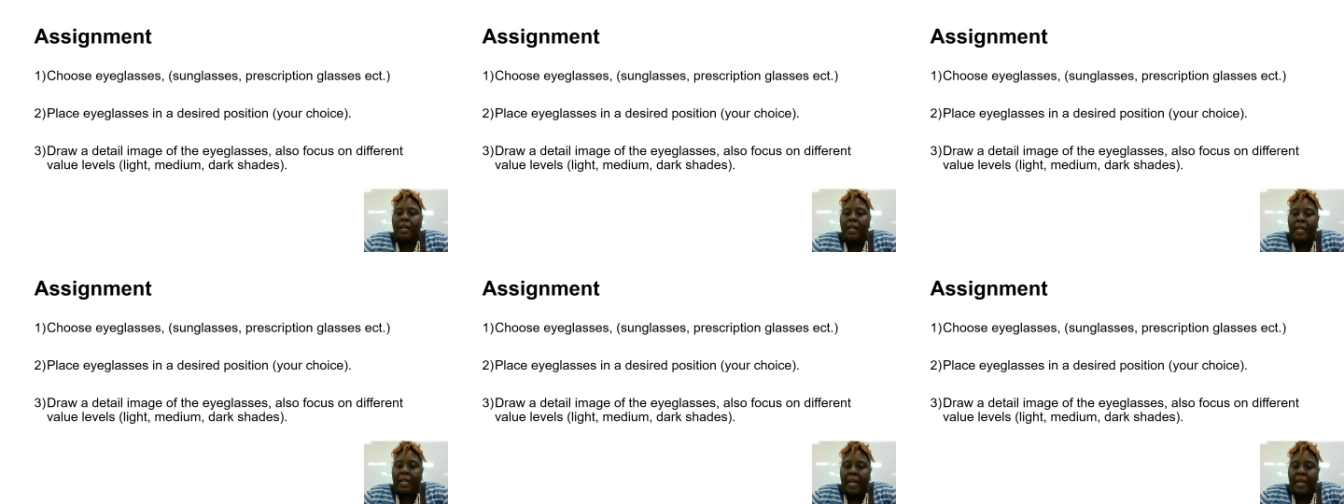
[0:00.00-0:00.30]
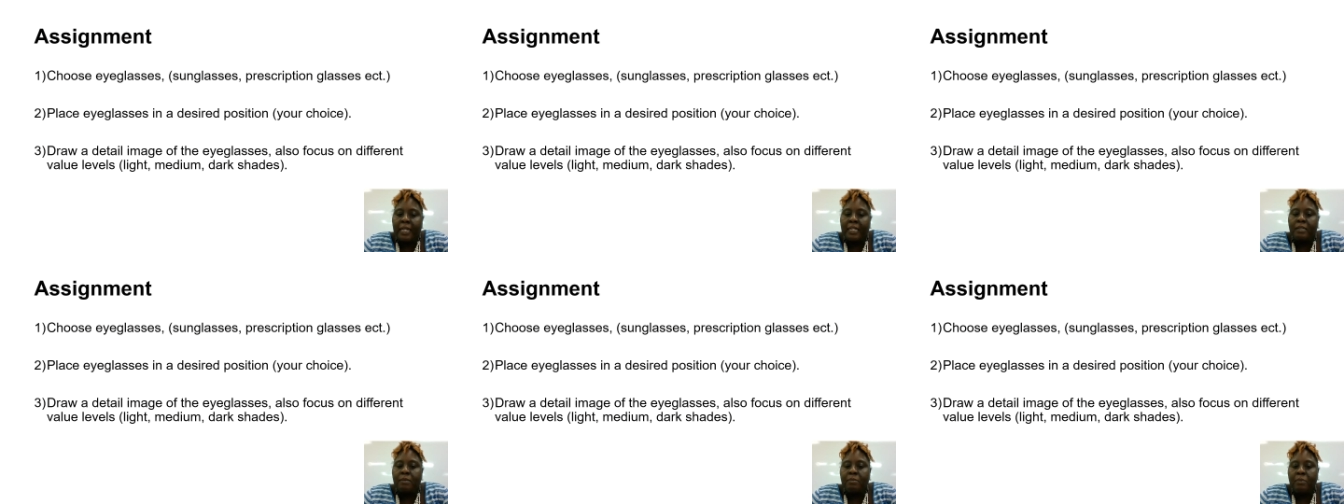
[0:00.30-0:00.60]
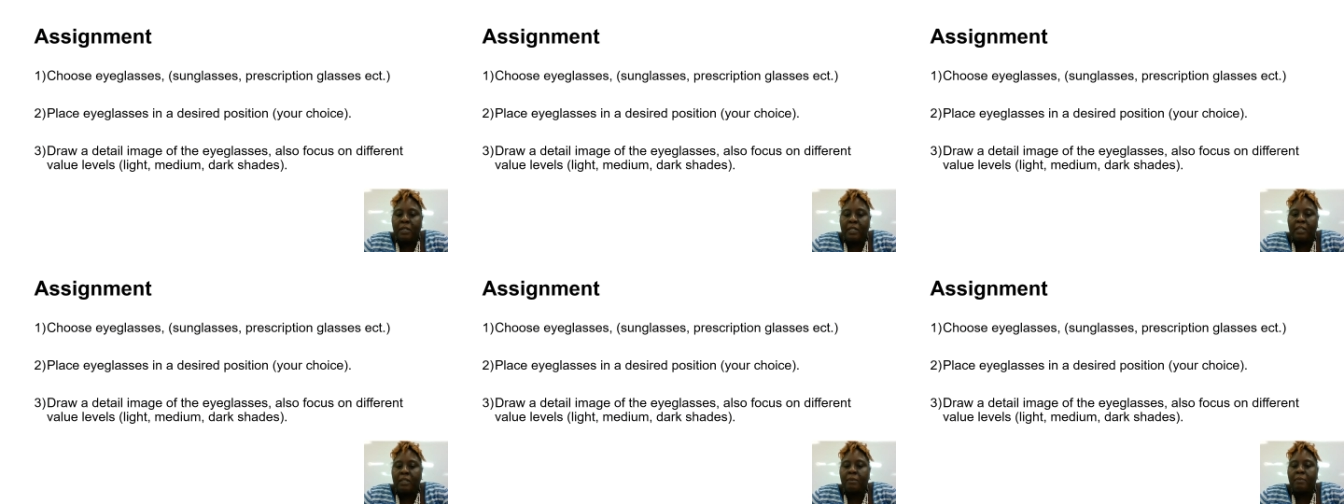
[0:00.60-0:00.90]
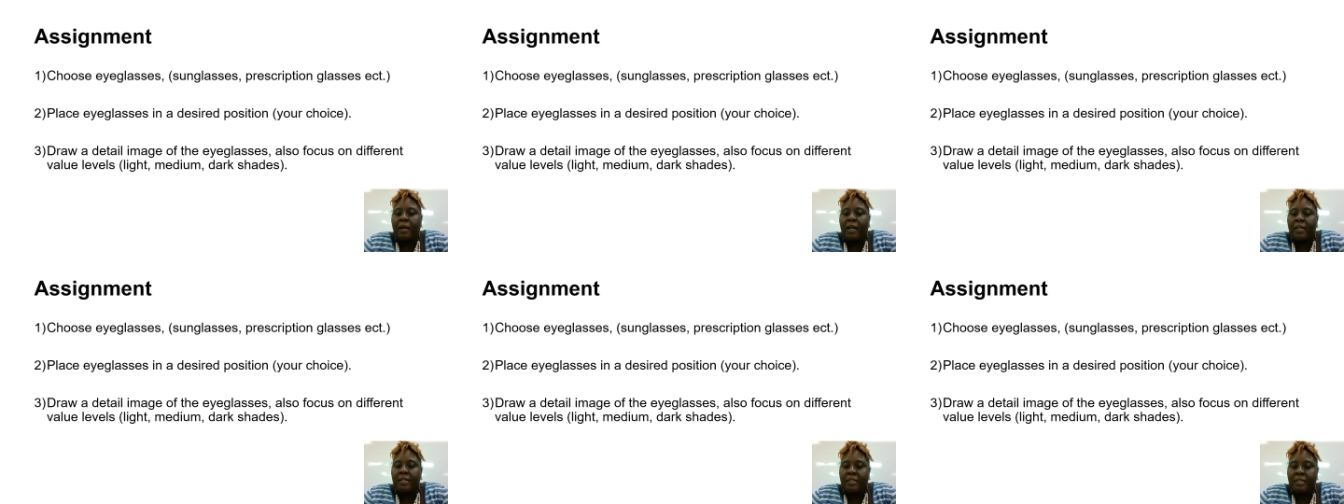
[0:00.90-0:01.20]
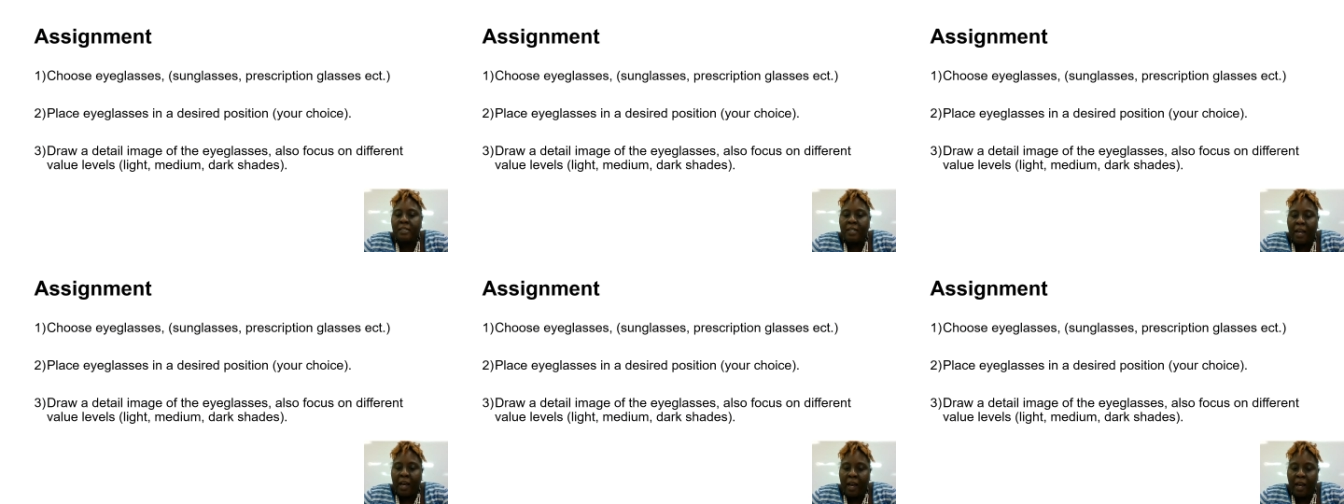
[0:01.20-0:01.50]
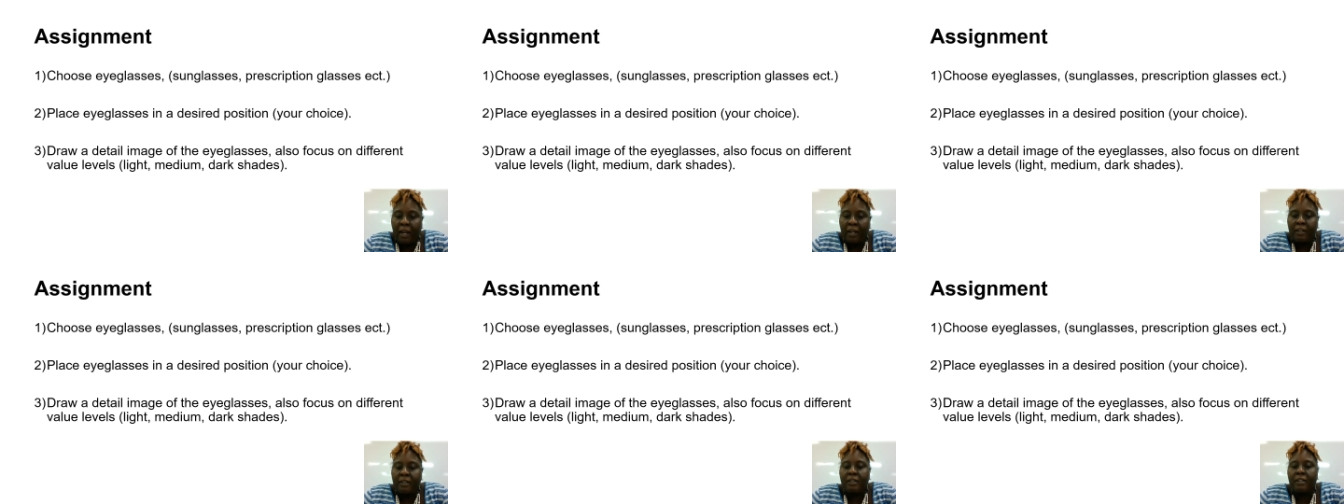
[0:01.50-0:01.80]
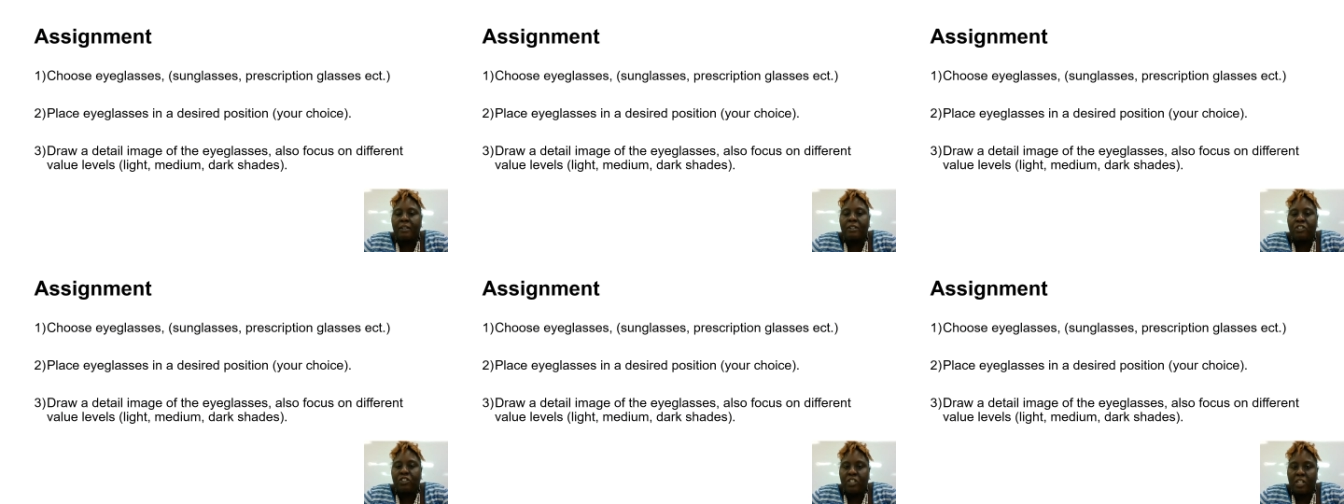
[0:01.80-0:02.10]
light medium and dark
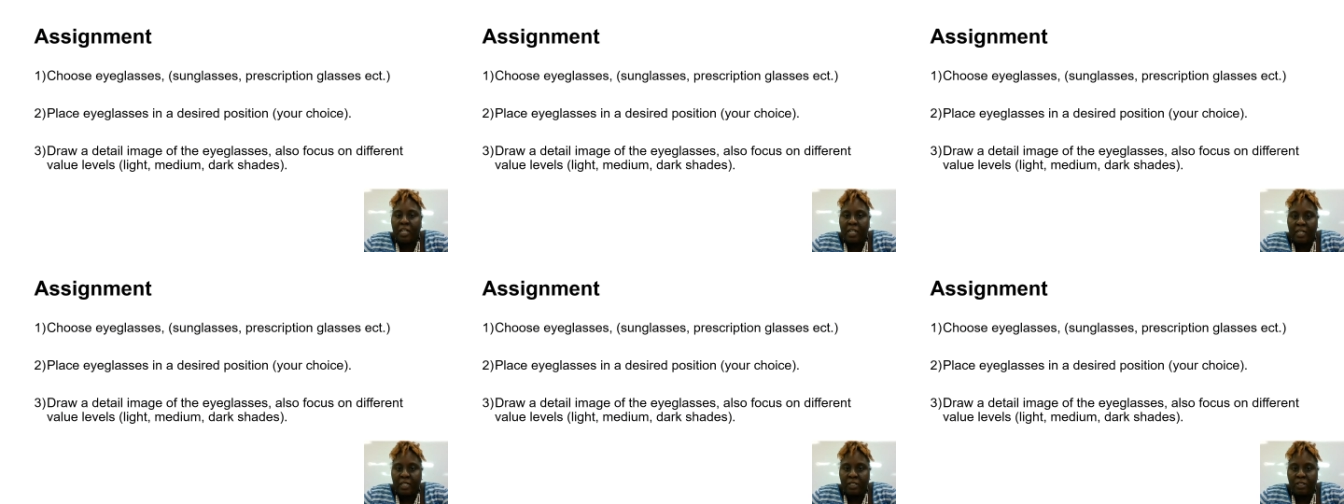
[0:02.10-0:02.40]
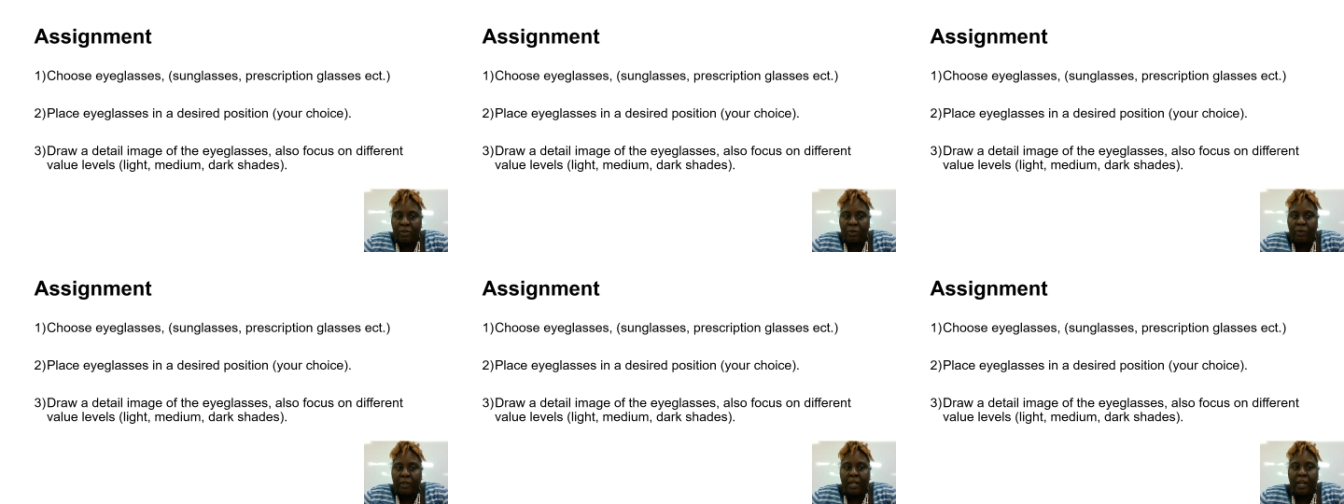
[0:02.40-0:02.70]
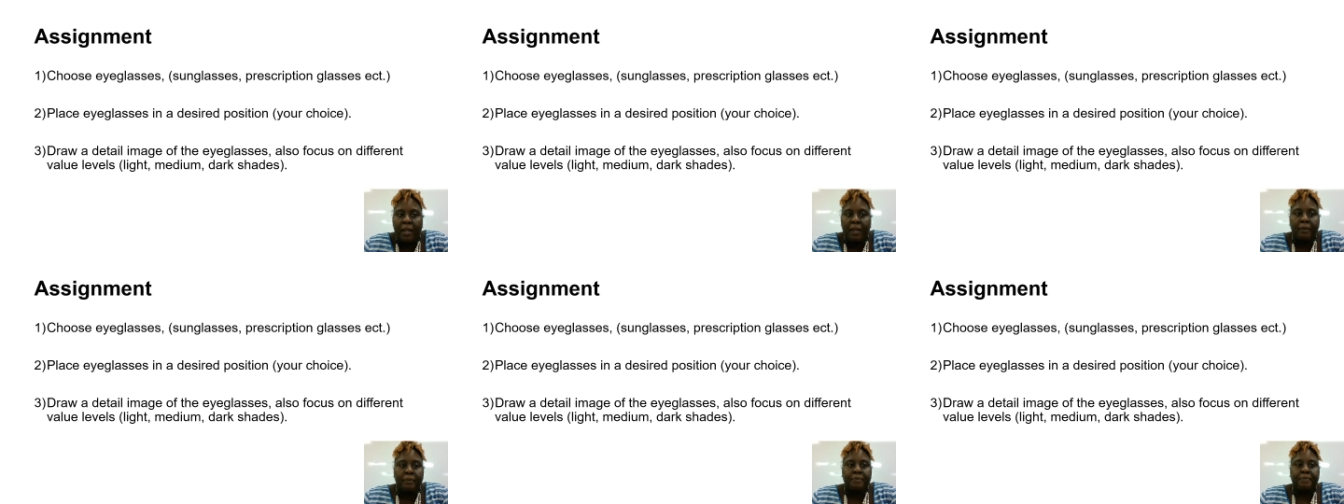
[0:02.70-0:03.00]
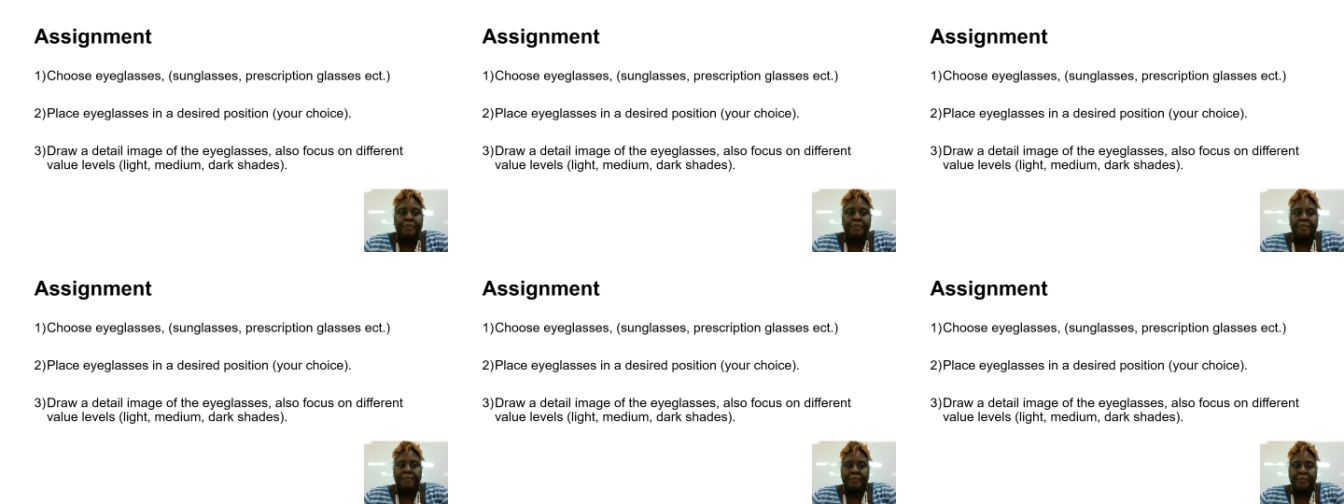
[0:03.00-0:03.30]
shades okay